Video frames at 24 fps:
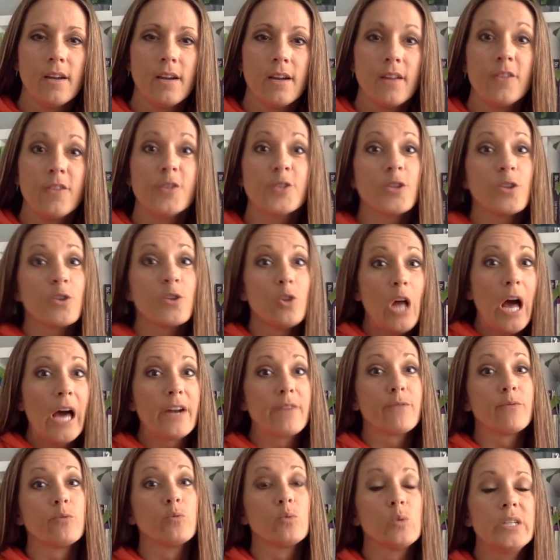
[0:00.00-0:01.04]
there's a lot
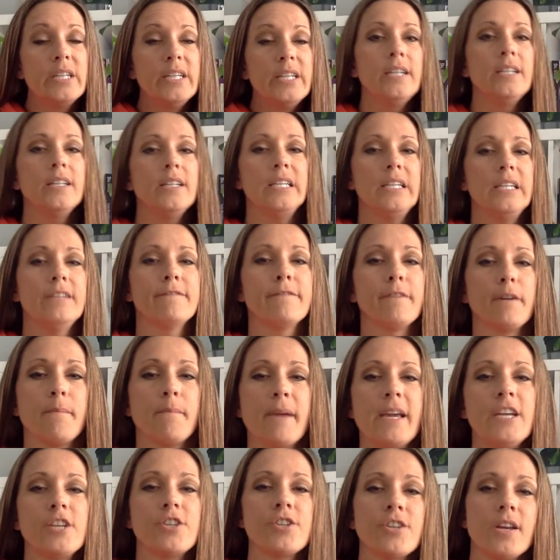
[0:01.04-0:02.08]
of real
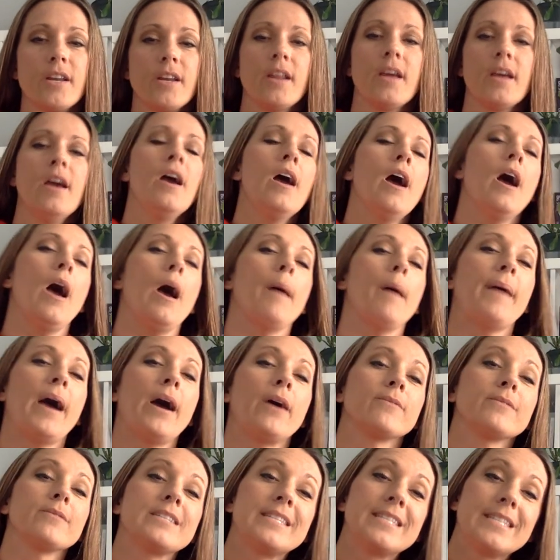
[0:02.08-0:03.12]
information
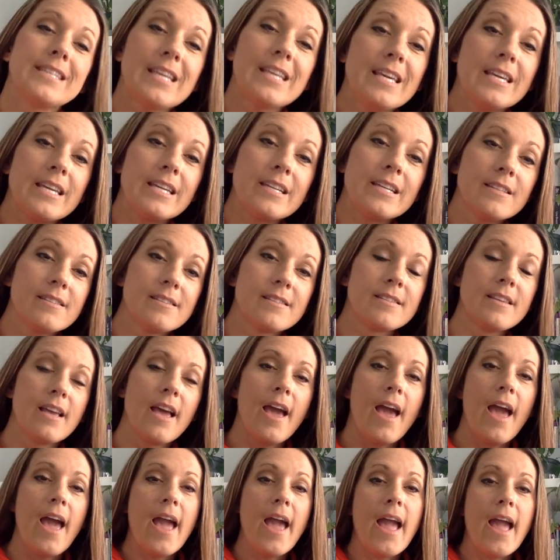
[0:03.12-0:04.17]
about seeds
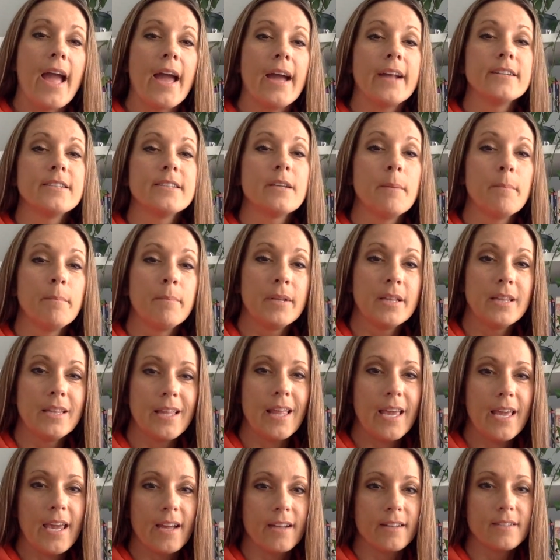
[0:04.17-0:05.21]
and
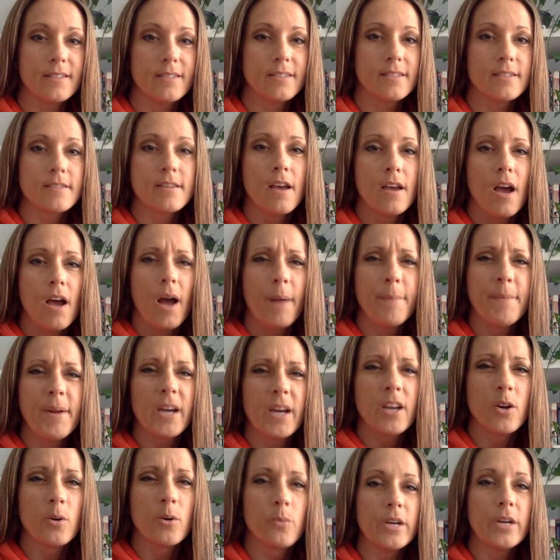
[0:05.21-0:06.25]
plants. I'm
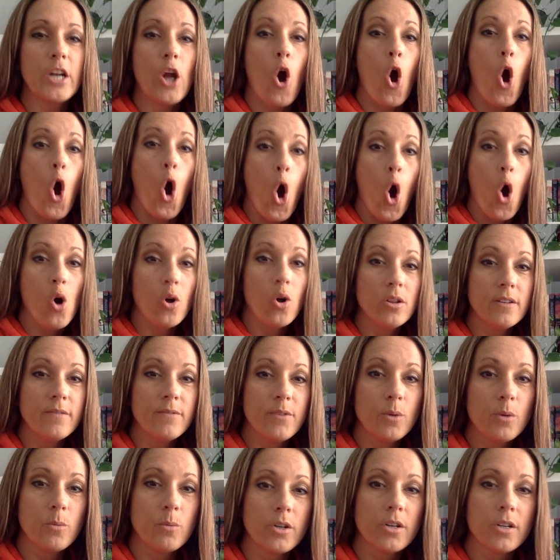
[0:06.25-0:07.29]
not going to read all of
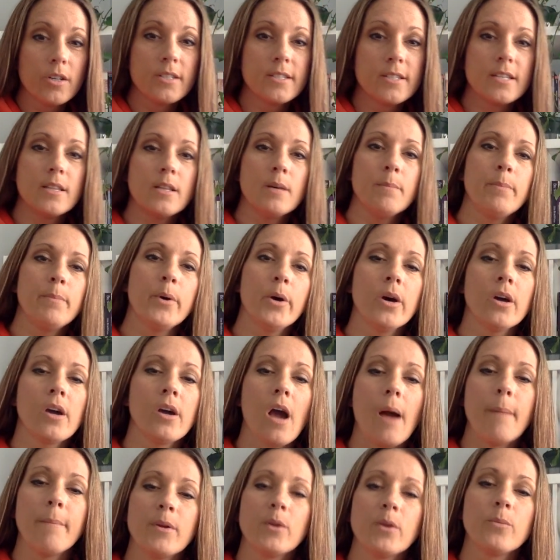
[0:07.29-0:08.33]
the words in the book.
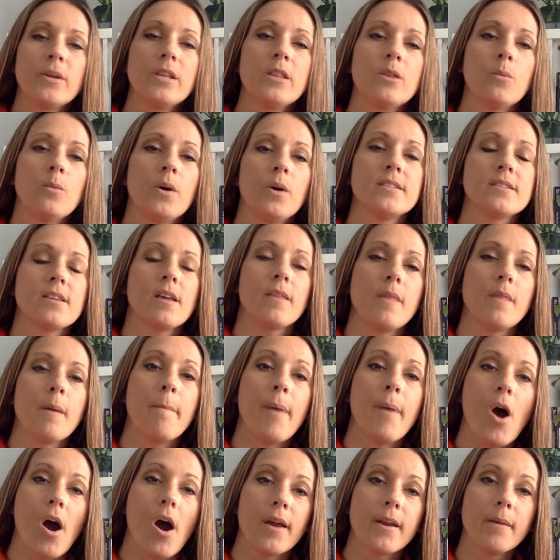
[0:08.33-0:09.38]
I'm going to read the ones on the
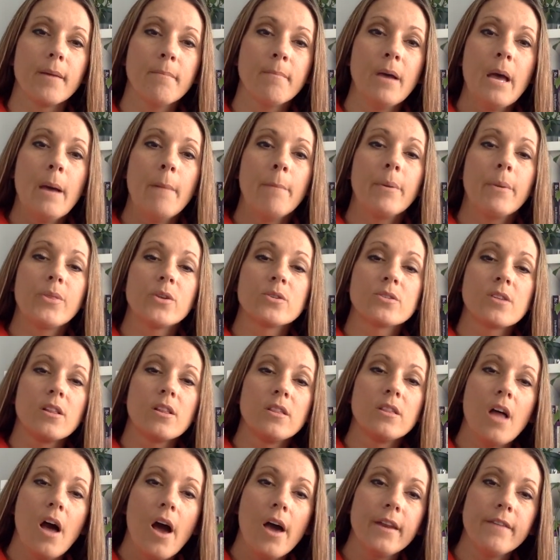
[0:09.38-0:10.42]
bottom, but there's a
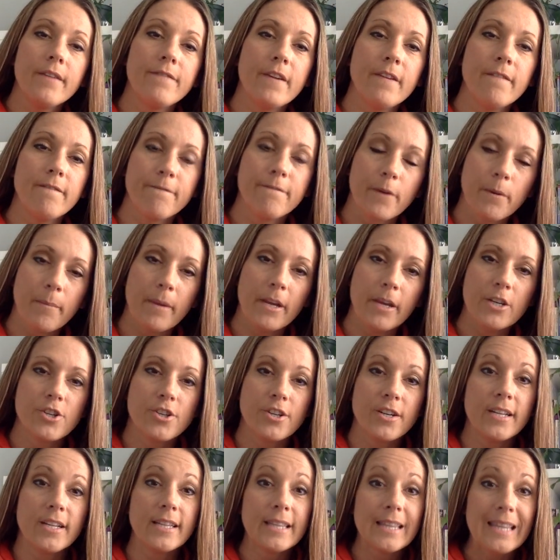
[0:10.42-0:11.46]
lot of
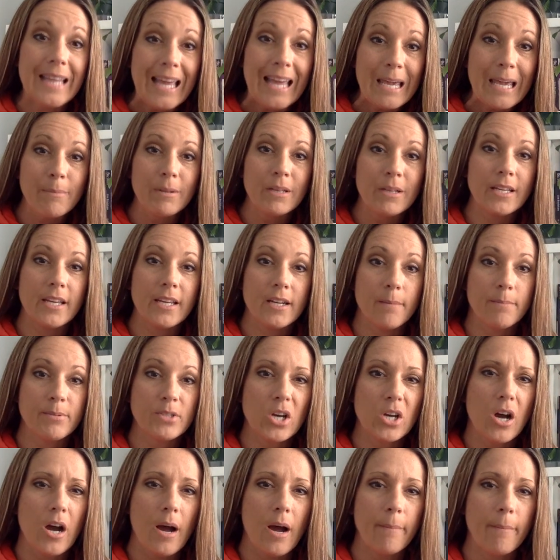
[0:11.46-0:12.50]
information and labeling up
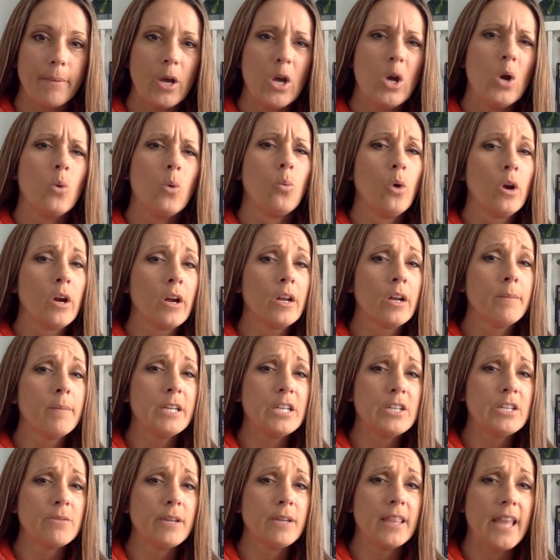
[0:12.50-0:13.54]
top. We're going to
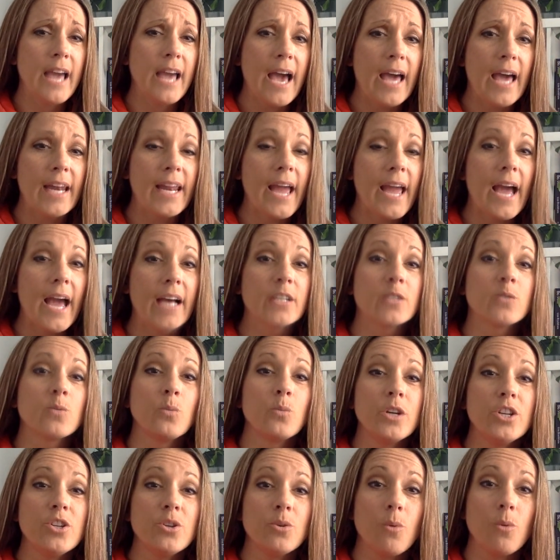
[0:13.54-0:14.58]
be doing that as
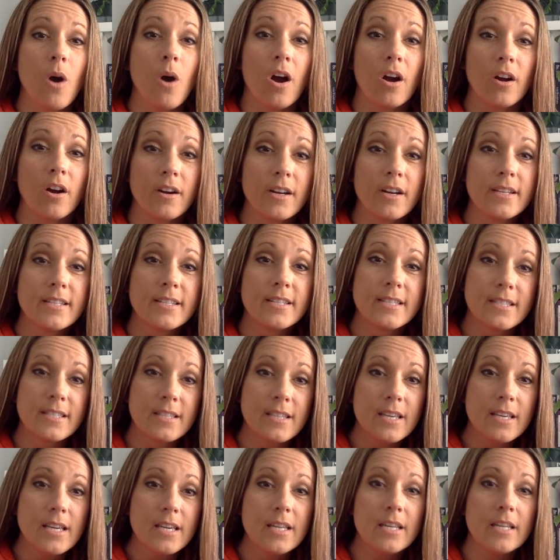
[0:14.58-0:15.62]
we do our
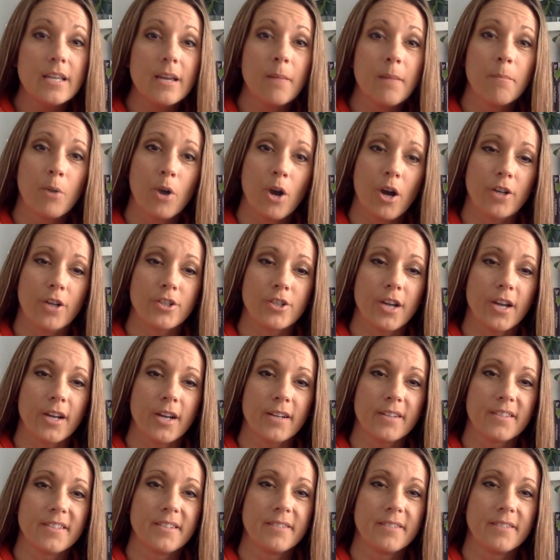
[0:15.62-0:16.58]
seed project.